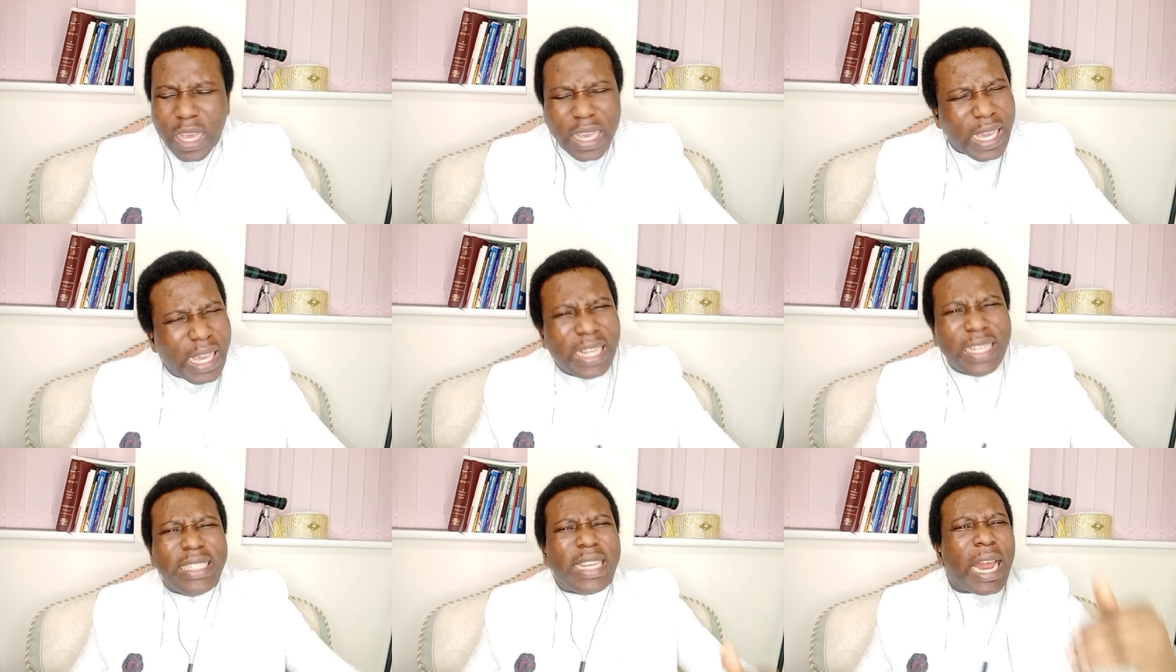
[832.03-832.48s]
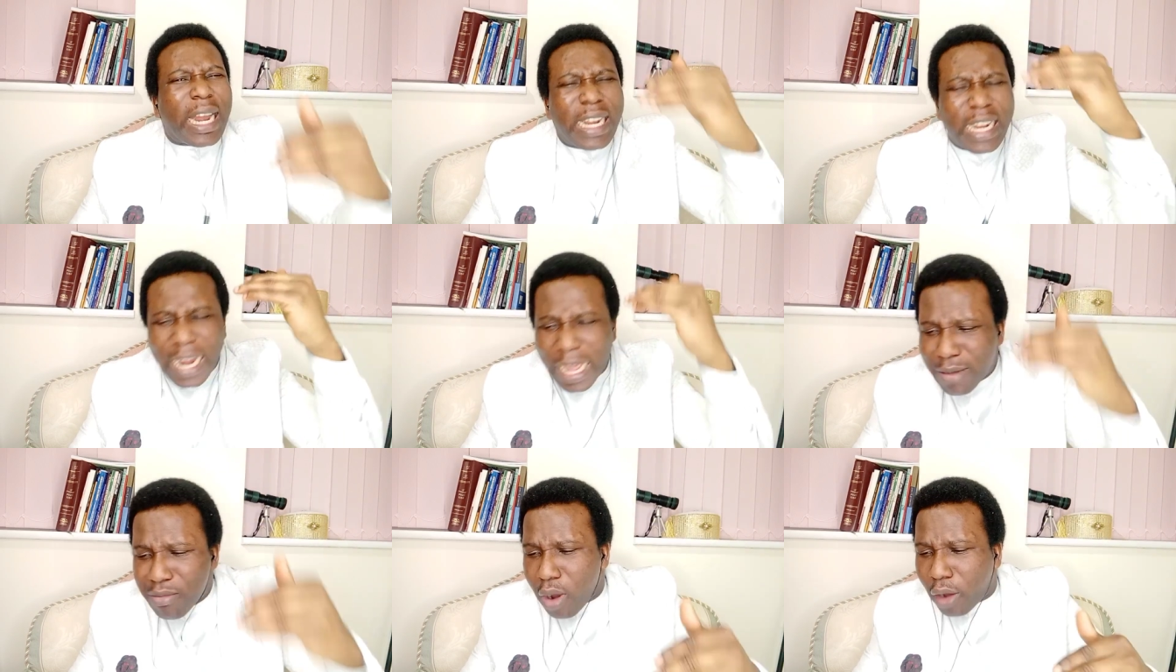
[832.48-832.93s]
In the
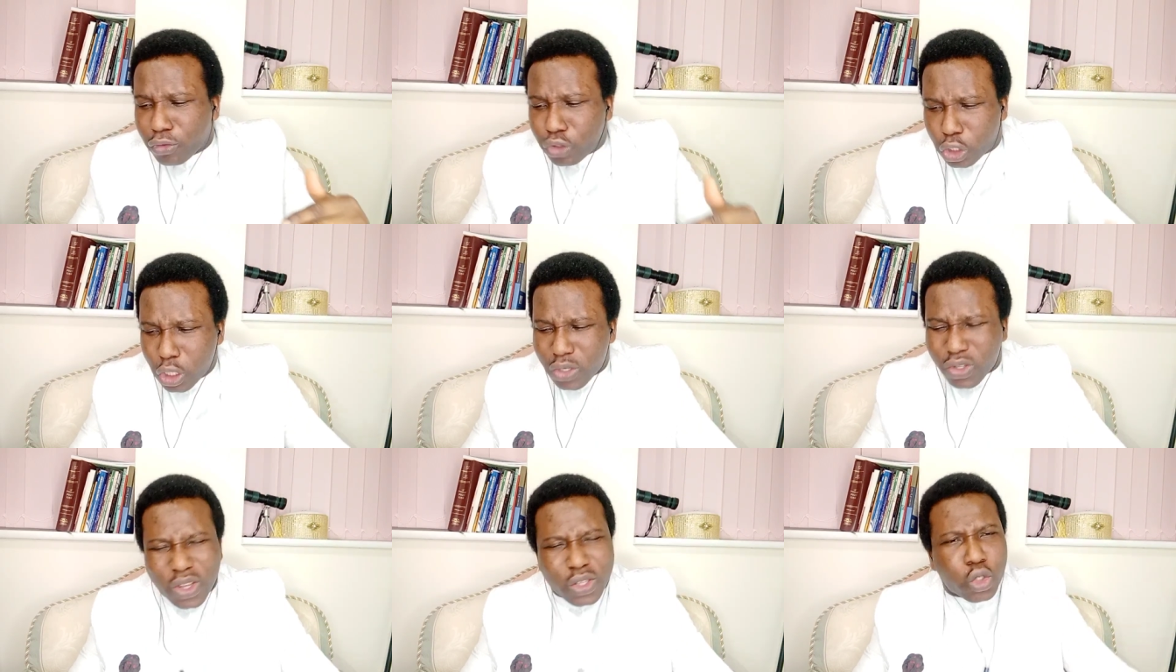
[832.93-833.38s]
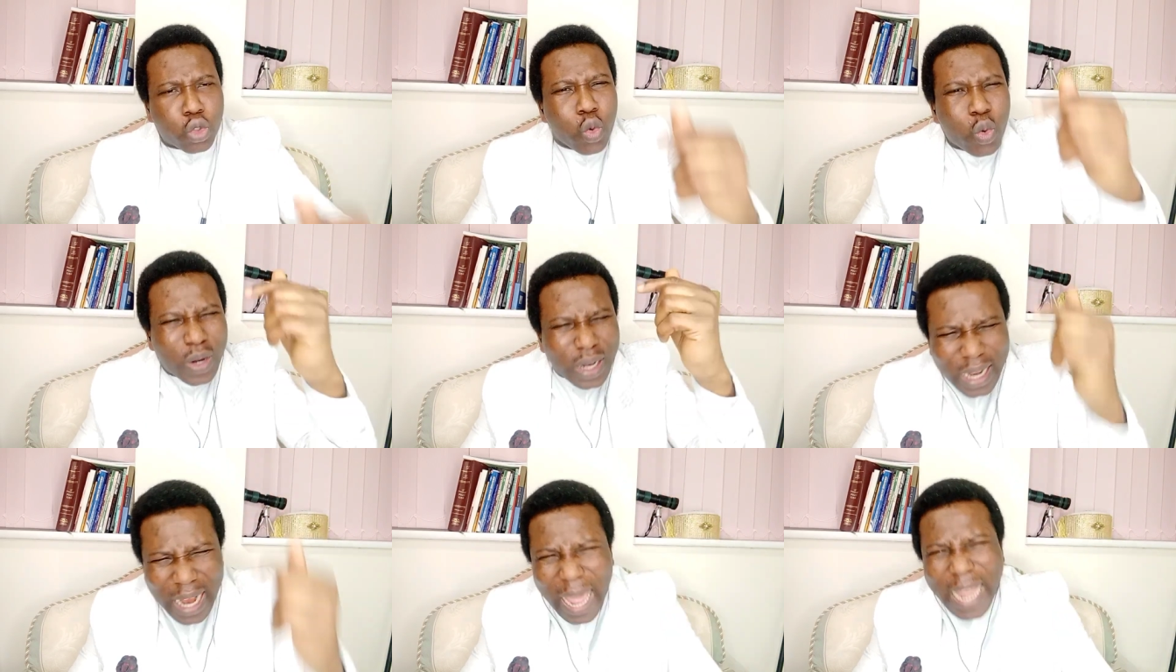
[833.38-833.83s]
name of Jesus,
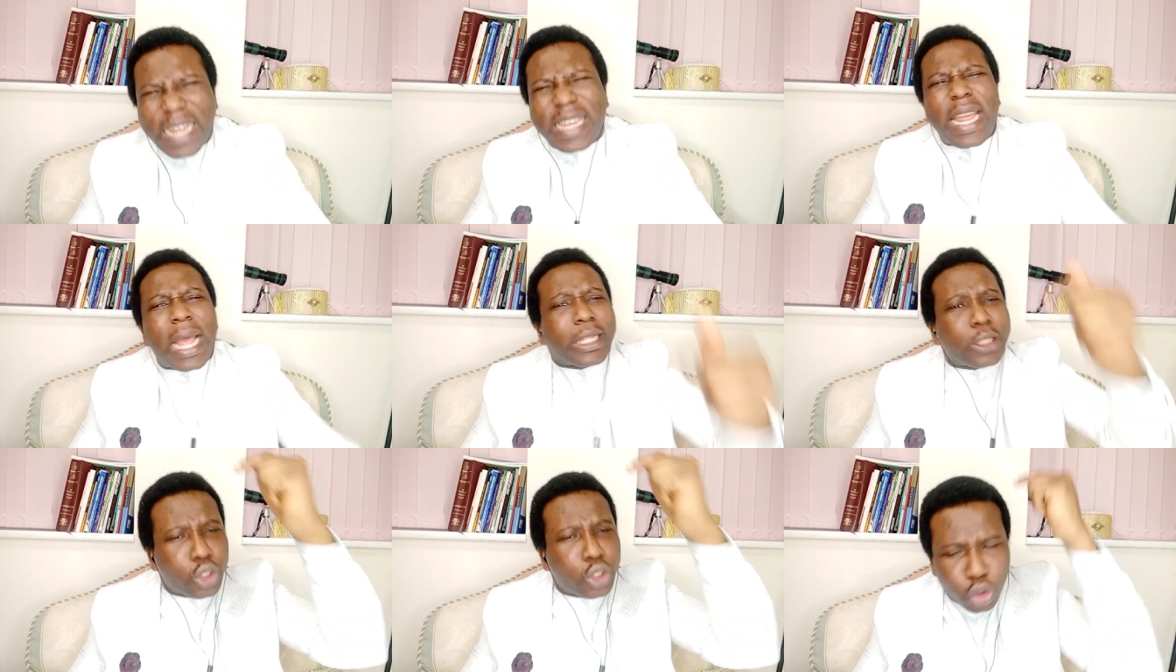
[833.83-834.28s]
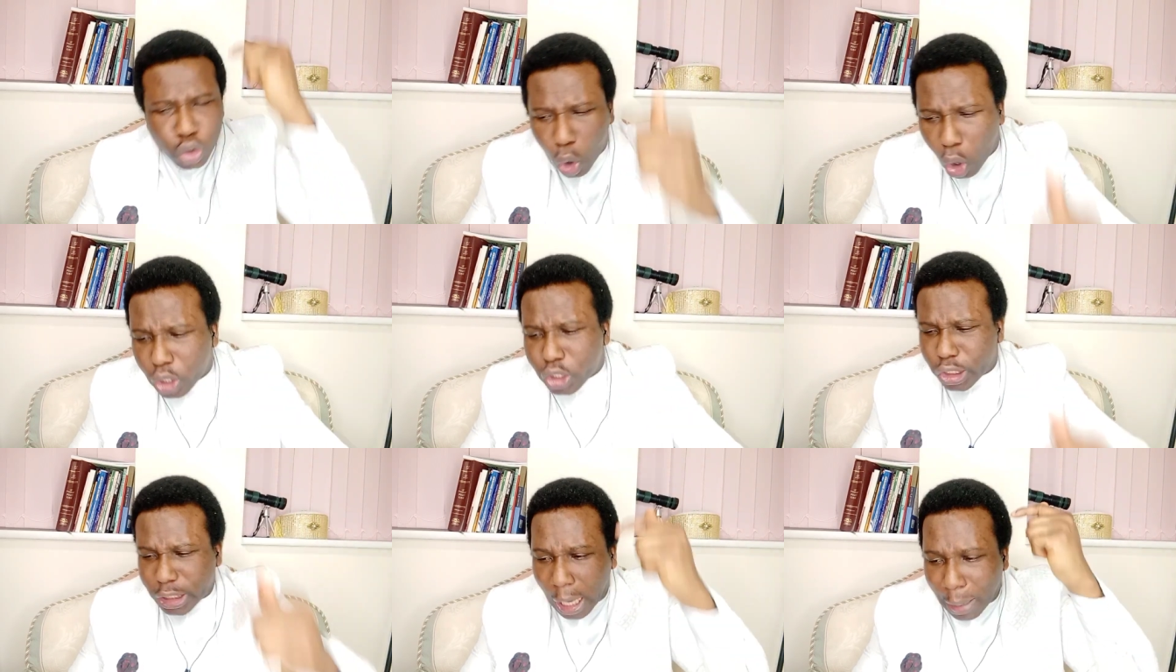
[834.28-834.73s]
tonight that
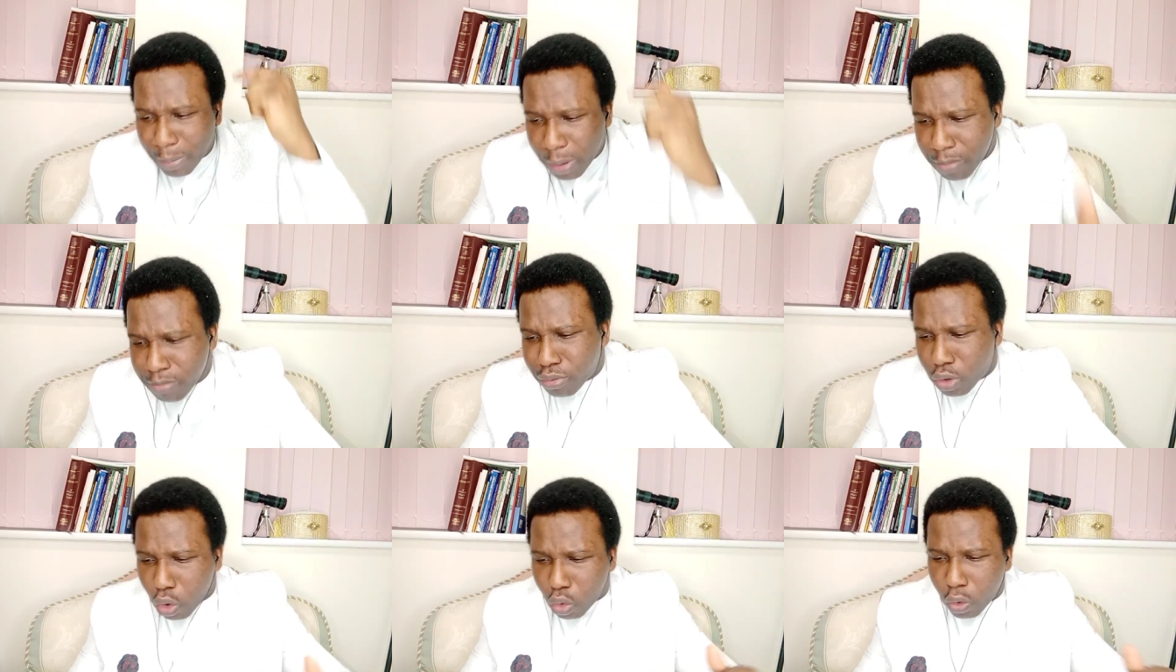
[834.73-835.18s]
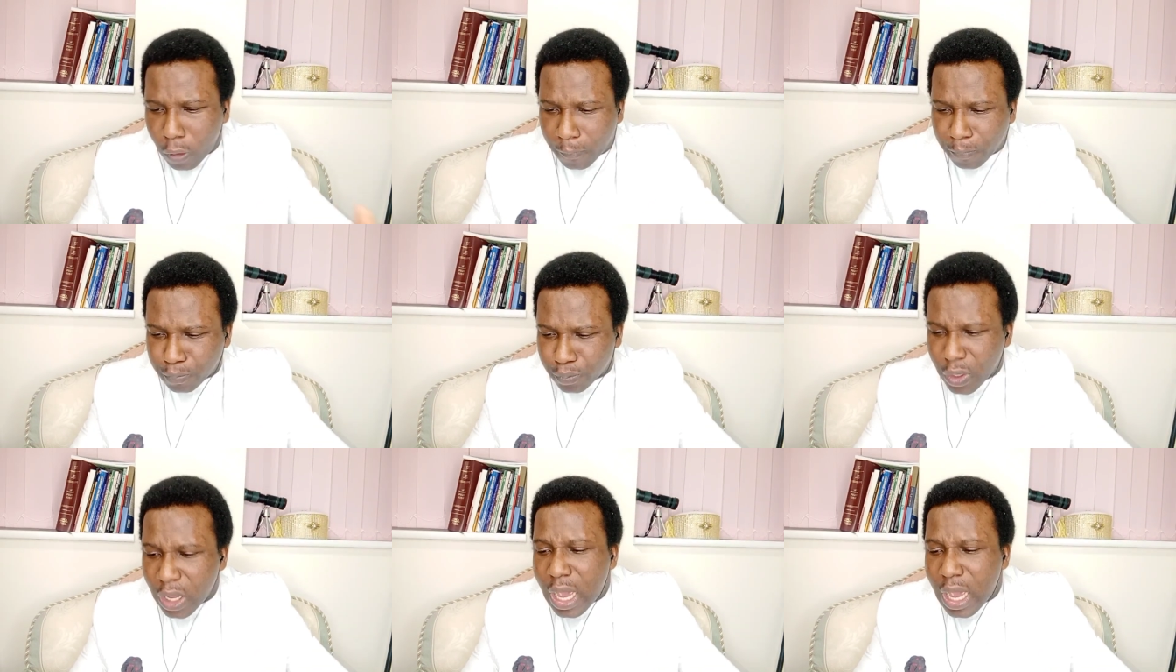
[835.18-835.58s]
yoke shall be broken.